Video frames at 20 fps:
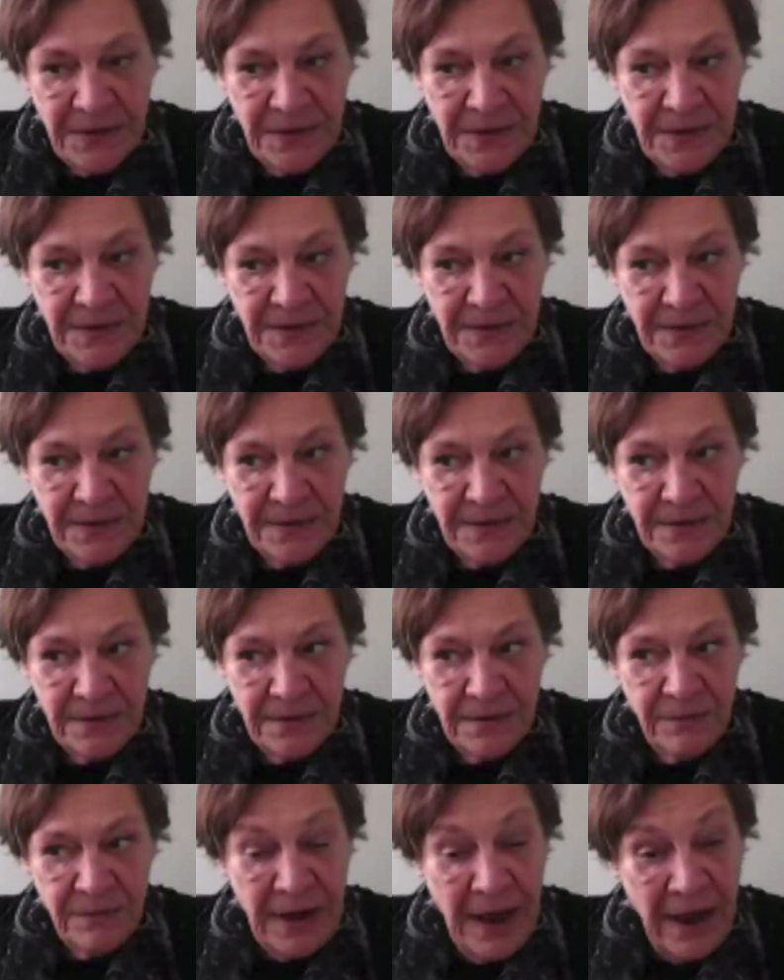uh,
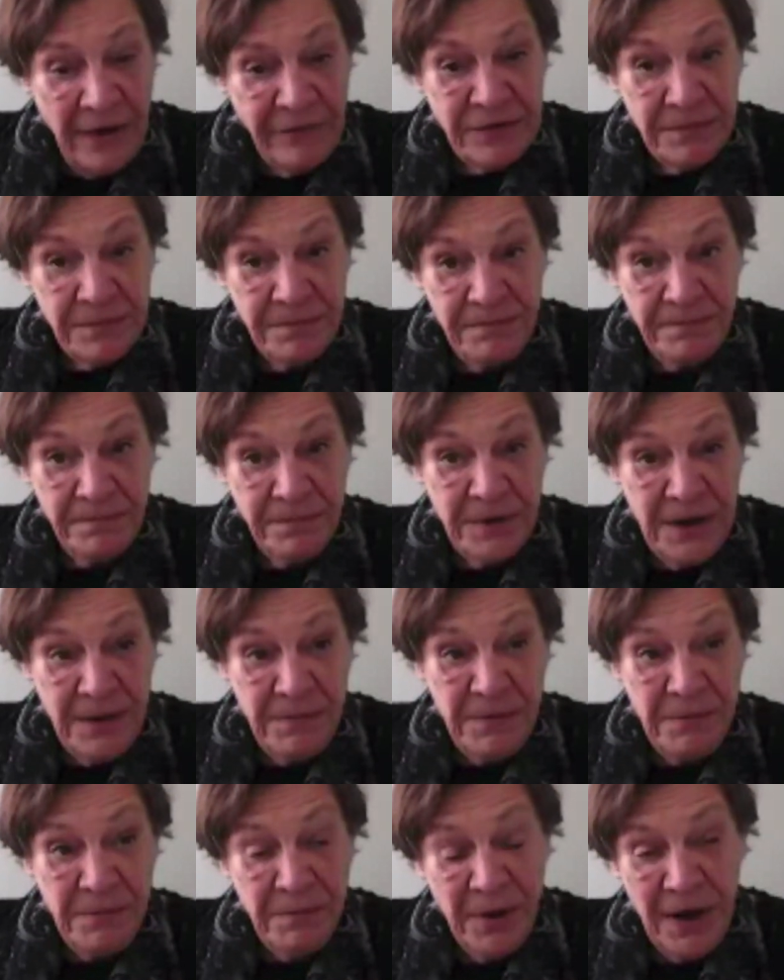we have to keep
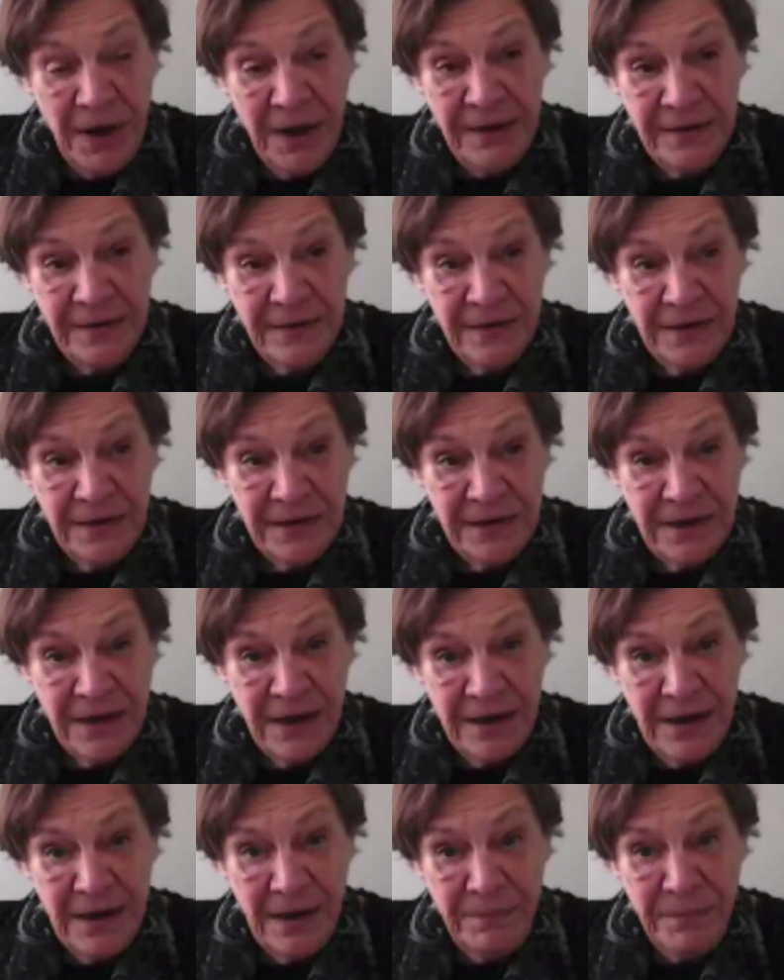in mind that
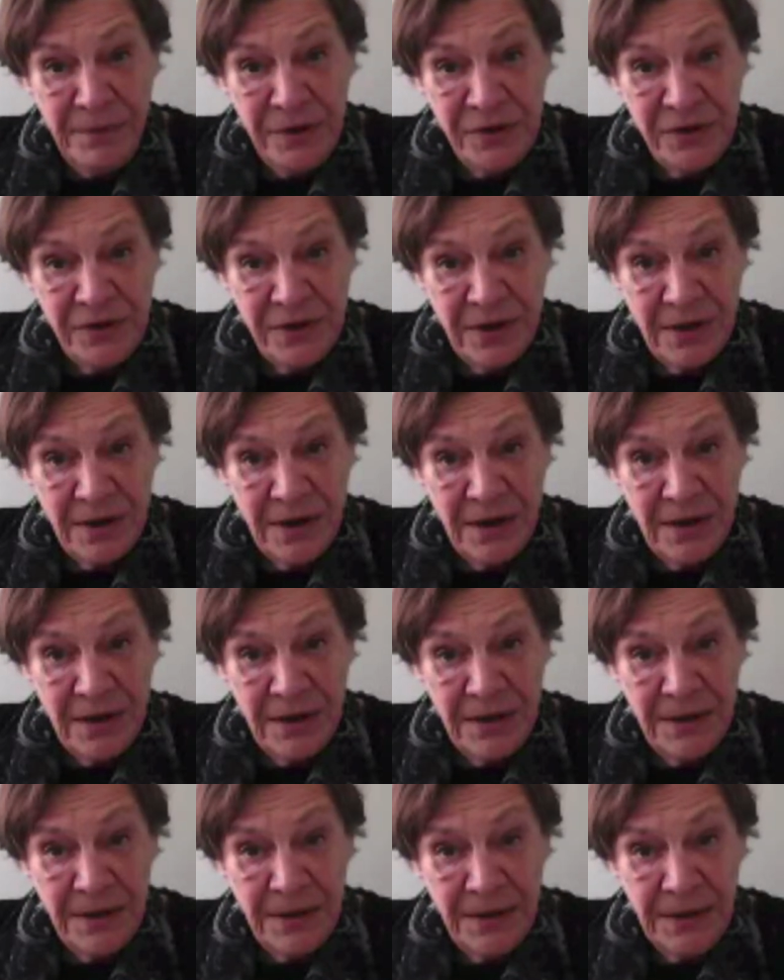CAADP is
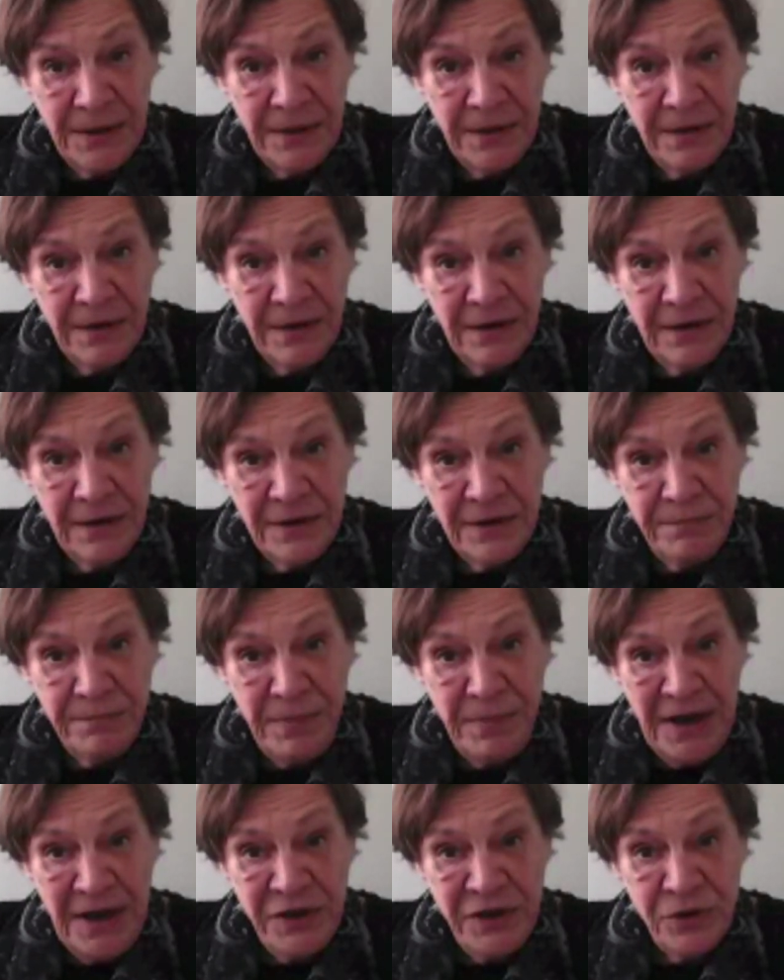uh, is
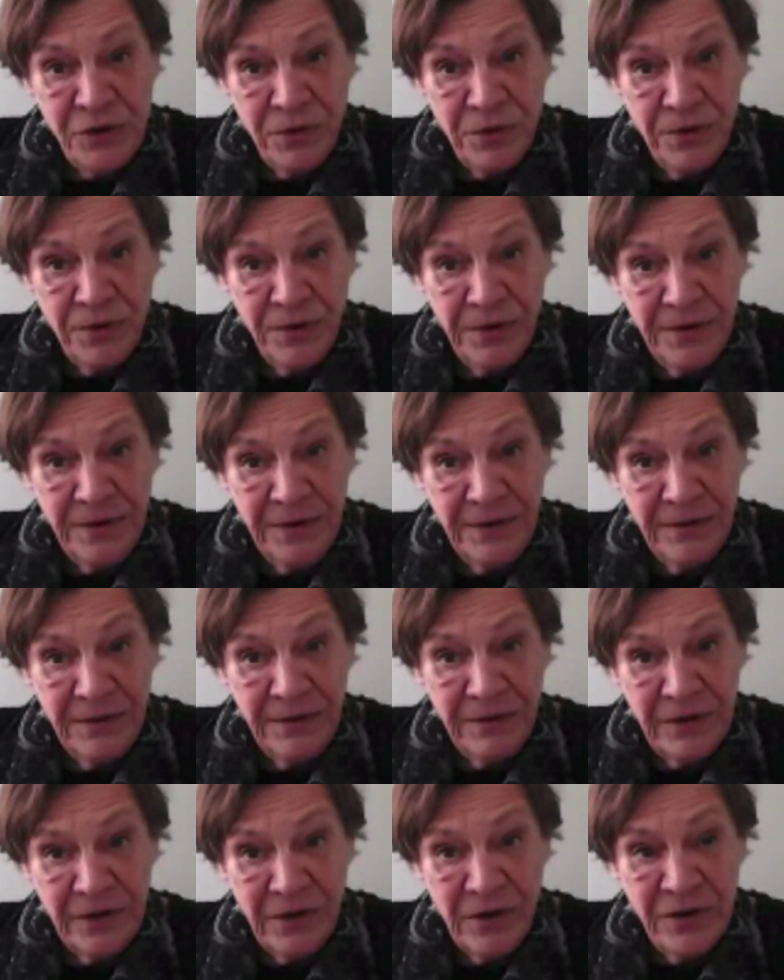based on, or
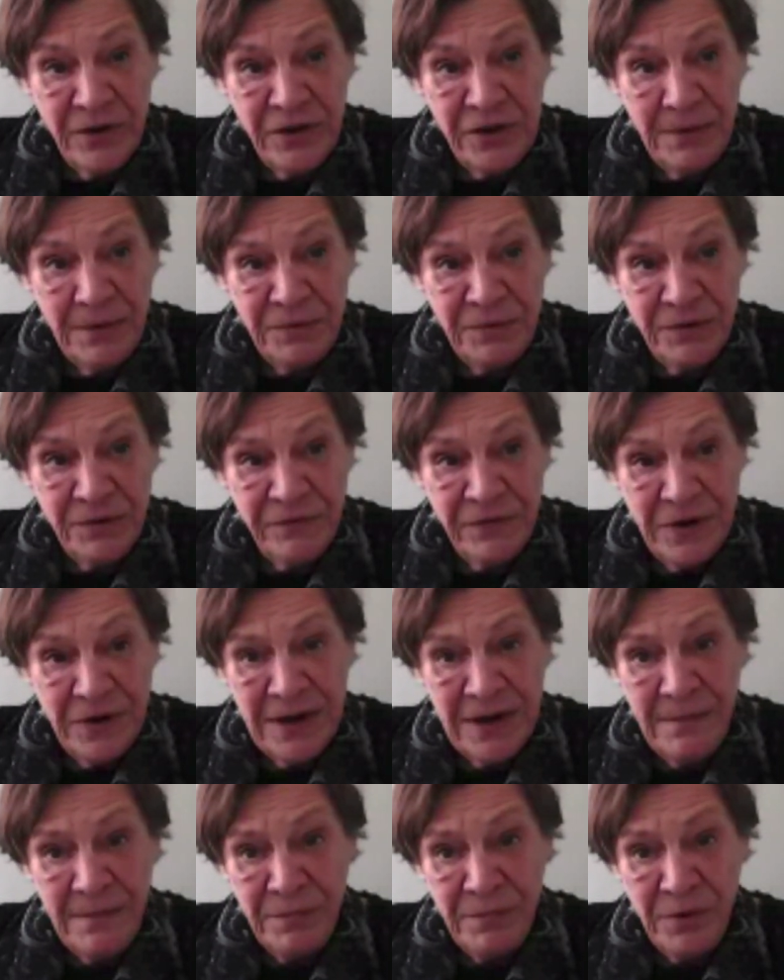the concepts of
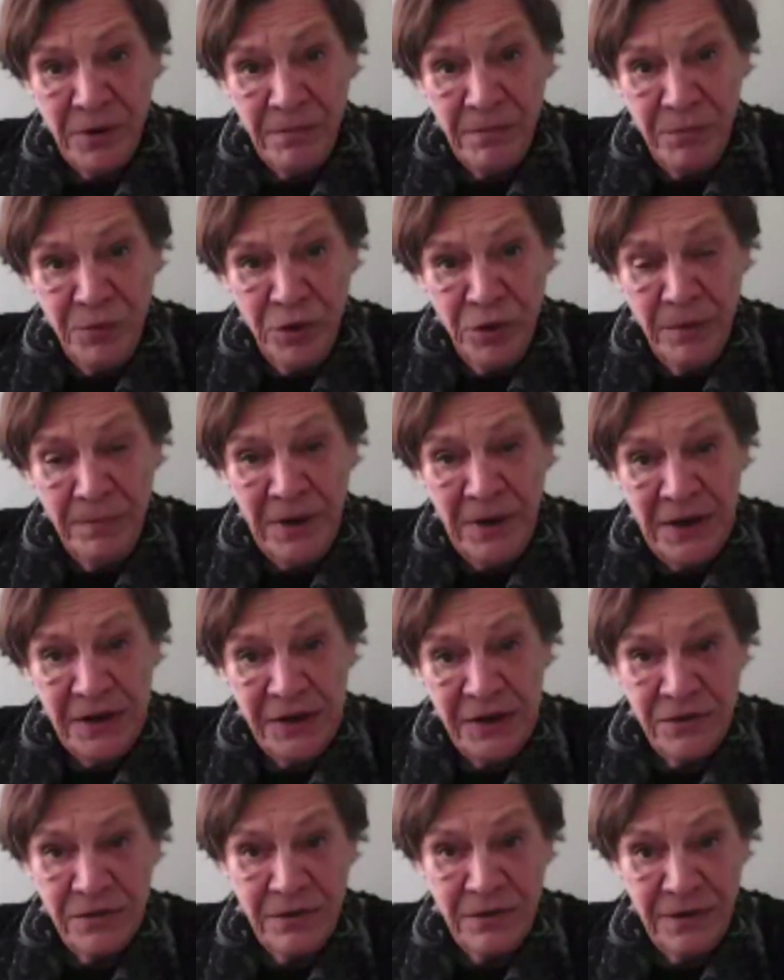CAADP are more
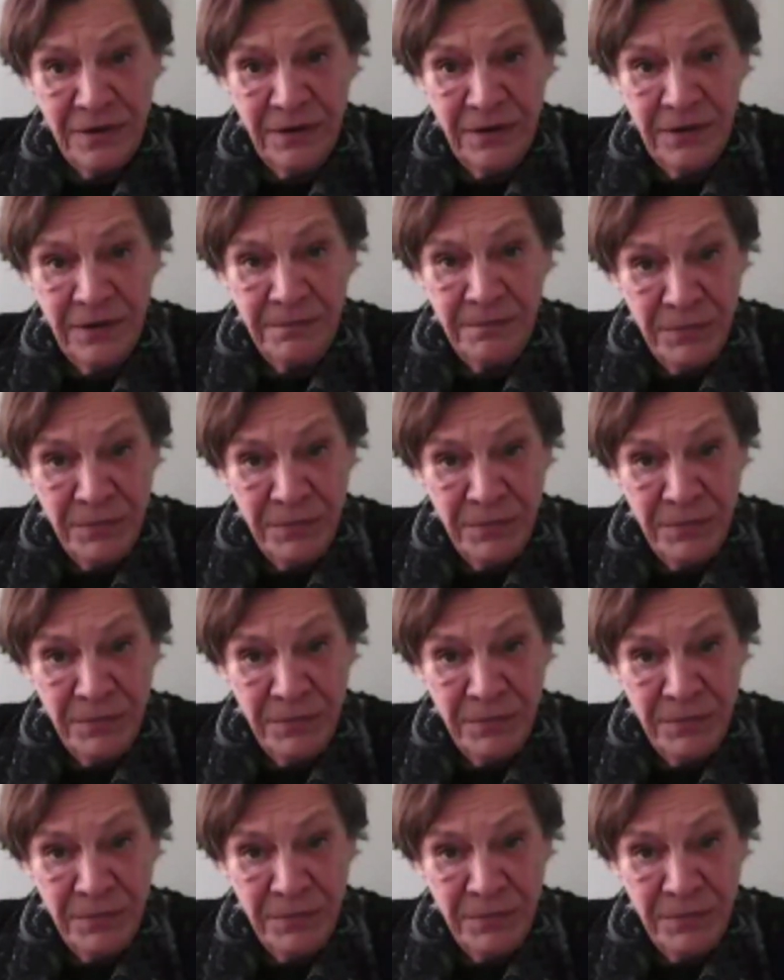based on